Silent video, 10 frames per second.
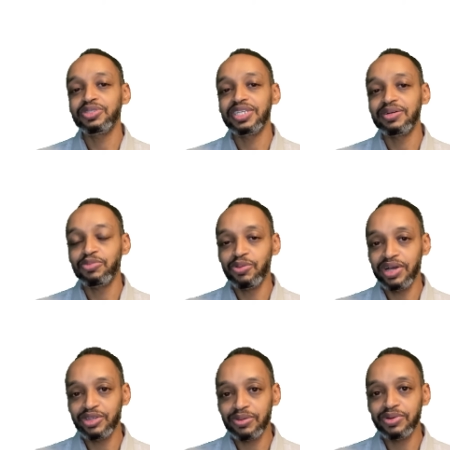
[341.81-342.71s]
to the
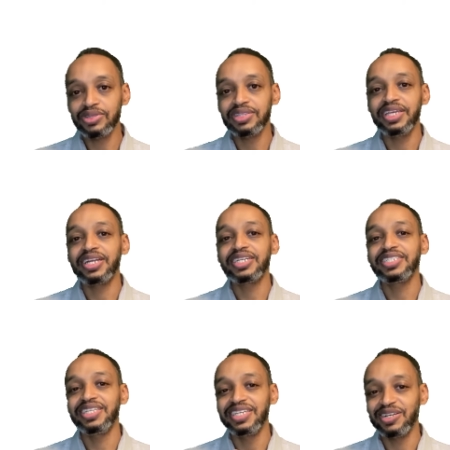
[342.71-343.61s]
mobile robot, there are
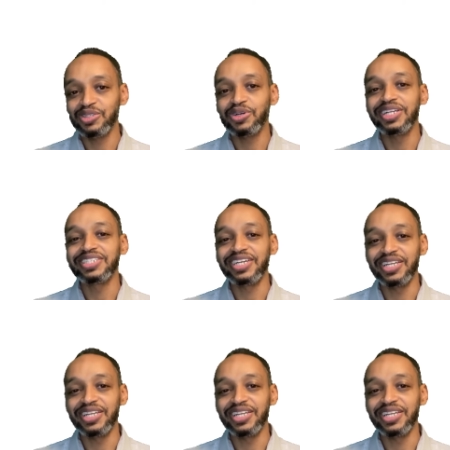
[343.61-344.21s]
actually also other